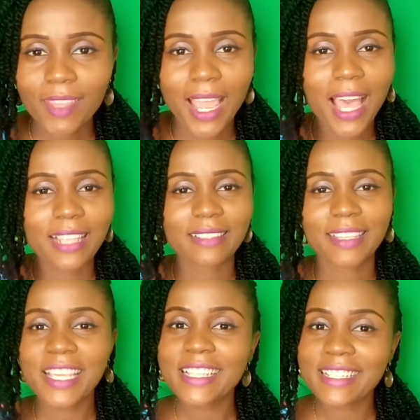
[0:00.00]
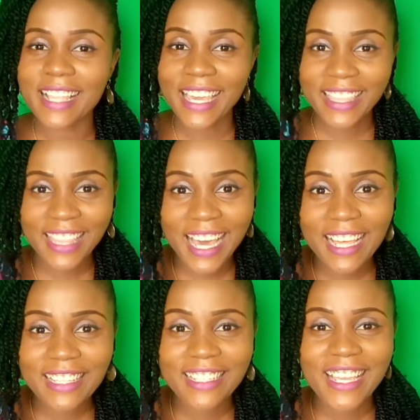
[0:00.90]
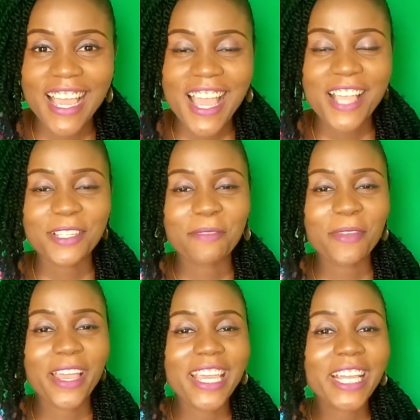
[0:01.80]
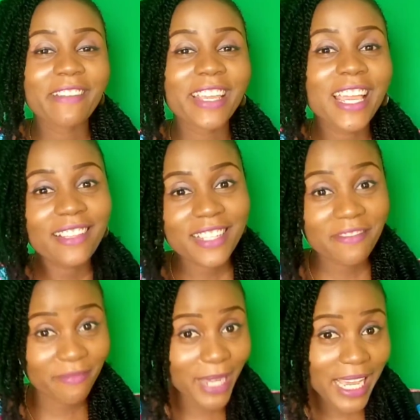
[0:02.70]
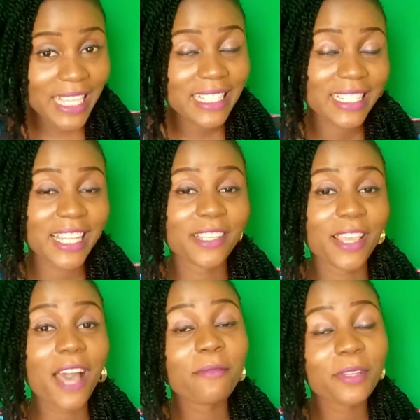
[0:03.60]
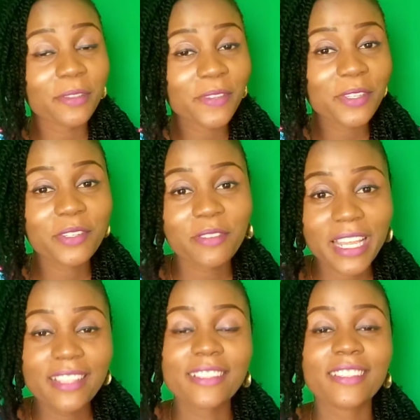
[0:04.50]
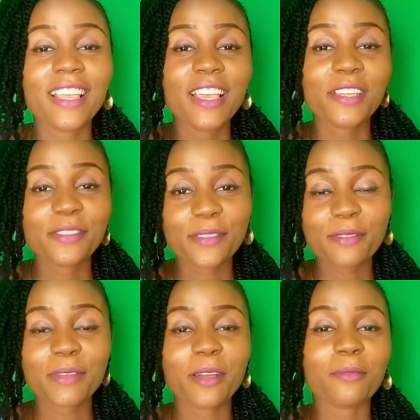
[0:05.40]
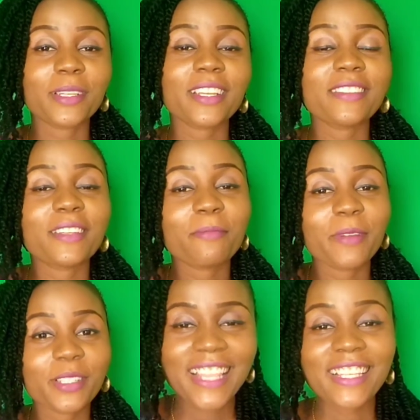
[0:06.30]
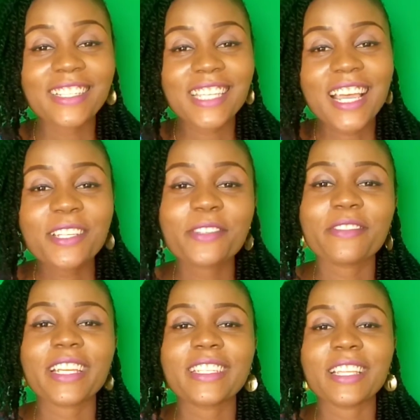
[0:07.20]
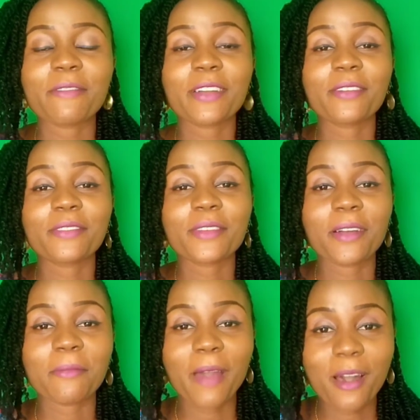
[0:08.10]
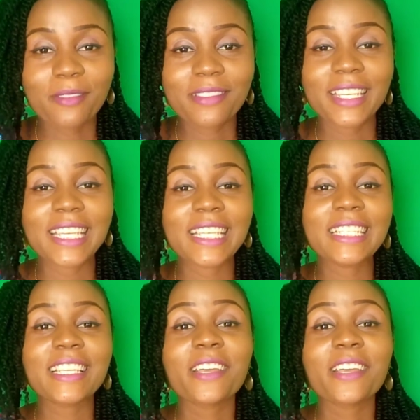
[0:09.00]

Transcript: and things like that. So if you're a creative mind, then you have one of the traits to become an entrepreneur. The third trait that we're going to talk about is